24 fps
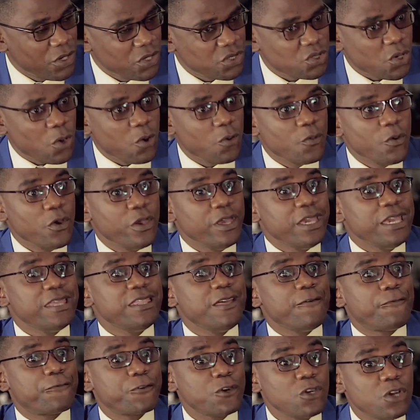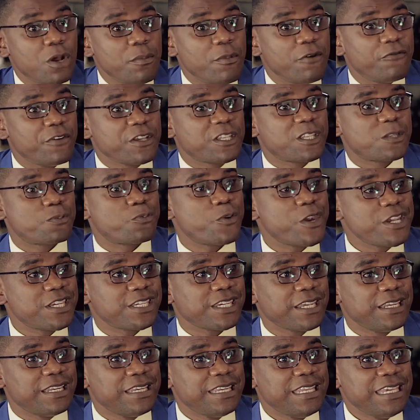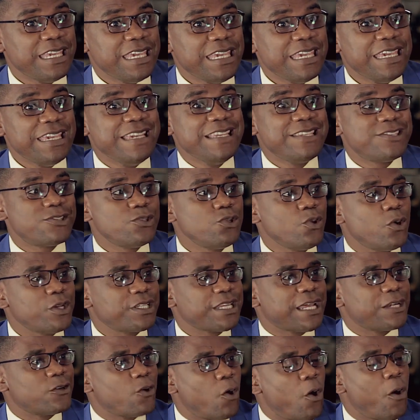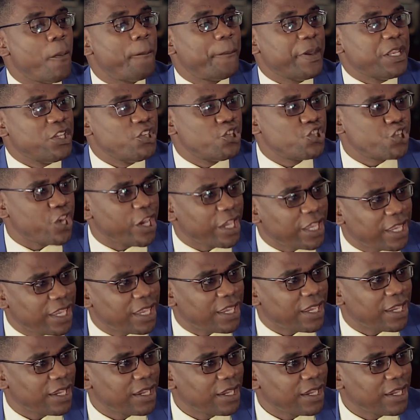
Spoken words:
So the freedom of expression is not an open check